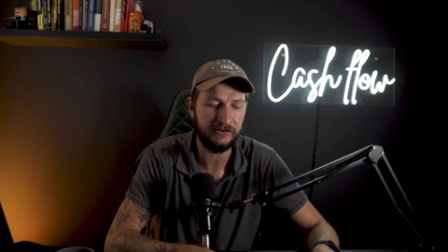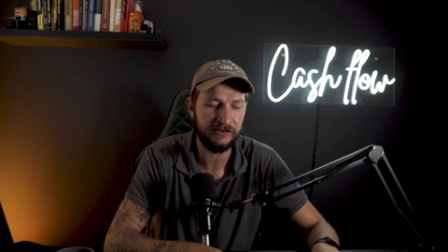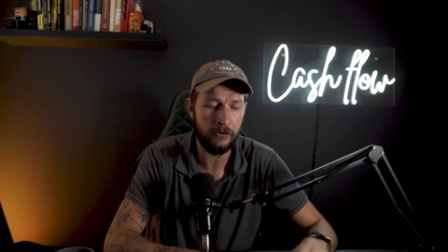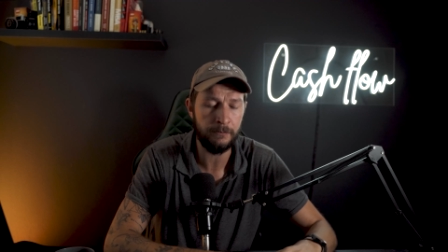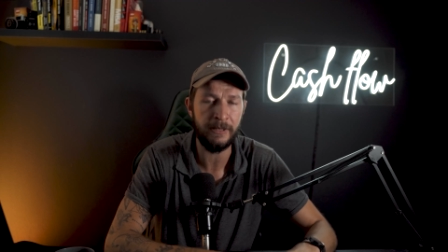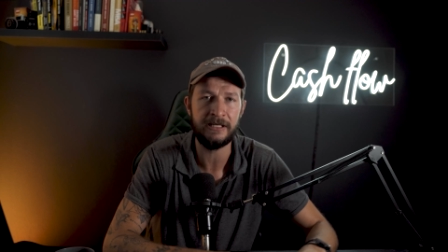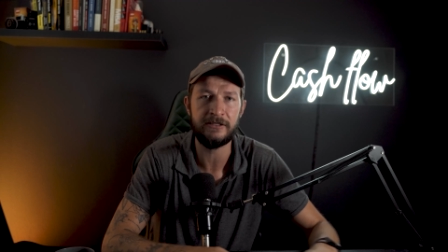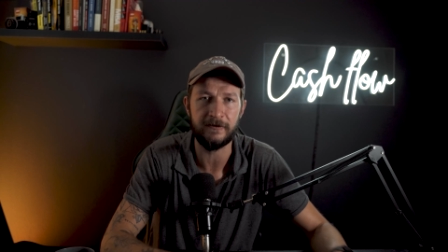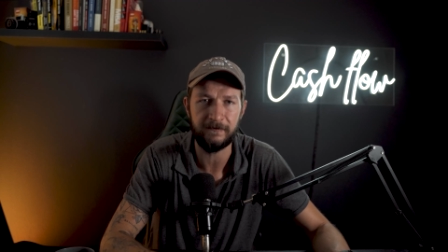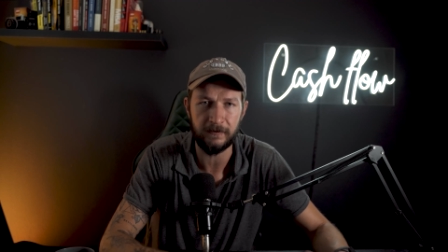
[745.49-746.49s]
so many
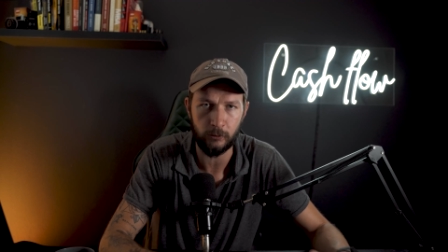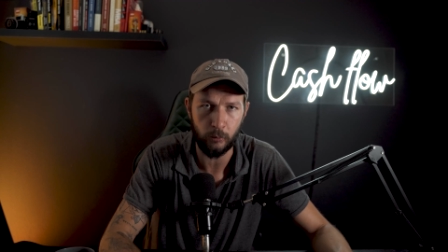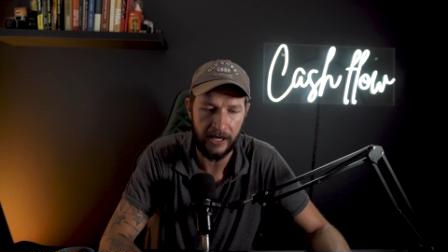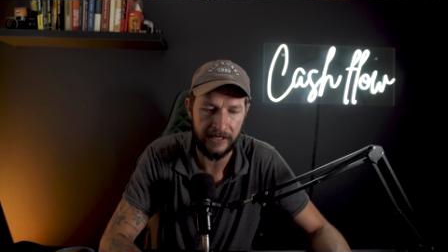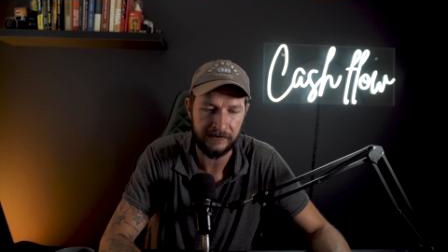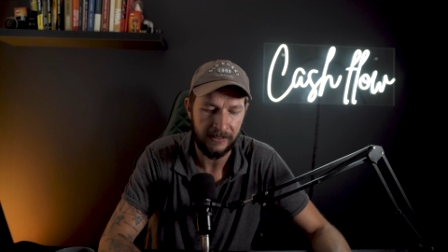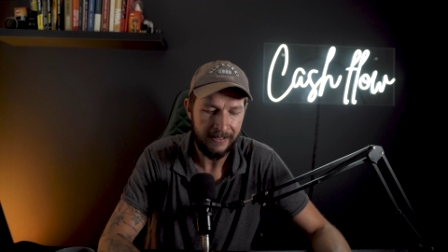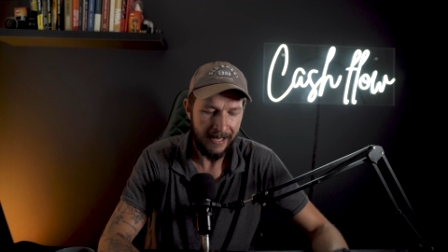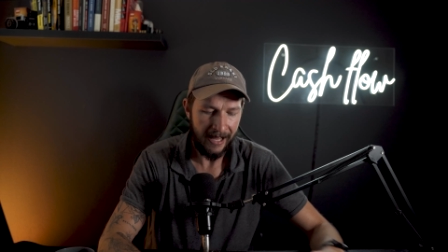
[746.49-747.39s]
different ways.